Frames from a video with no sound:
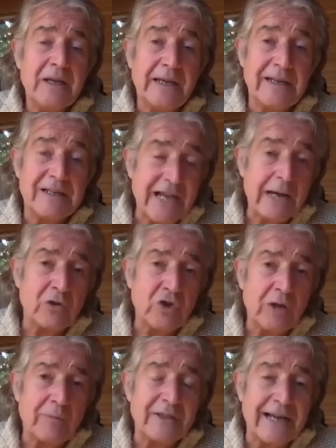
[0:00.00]
And it's our
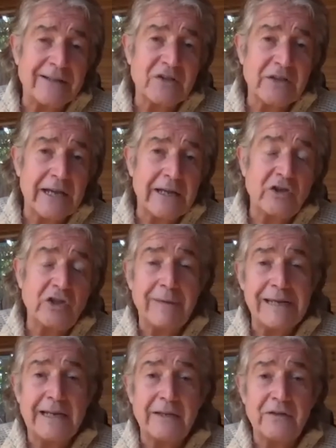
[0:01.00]
job at that stage to
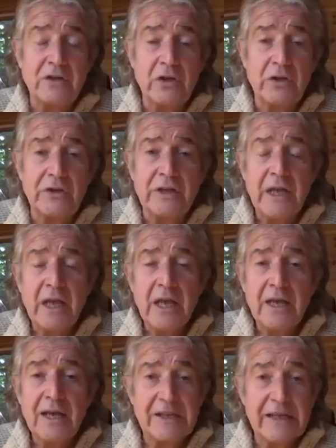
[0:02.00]
make it as good
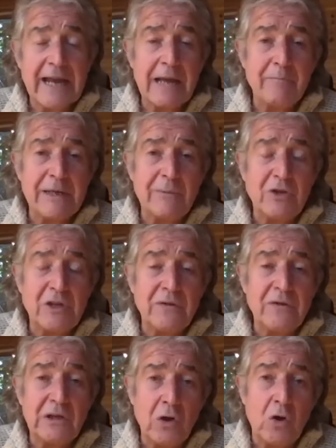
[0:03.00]
as it can be within
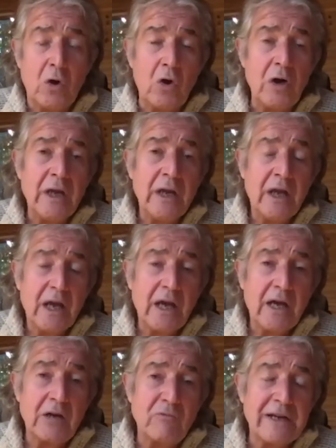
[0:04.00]
the law,
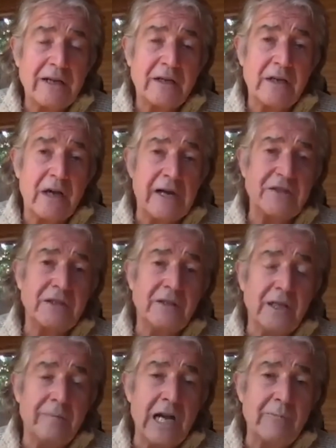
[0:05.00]
recognising at
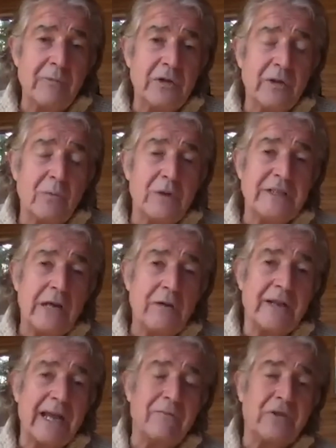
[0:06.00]
the moment that we
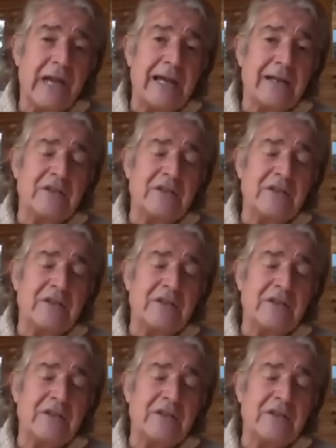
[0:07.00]
don't have that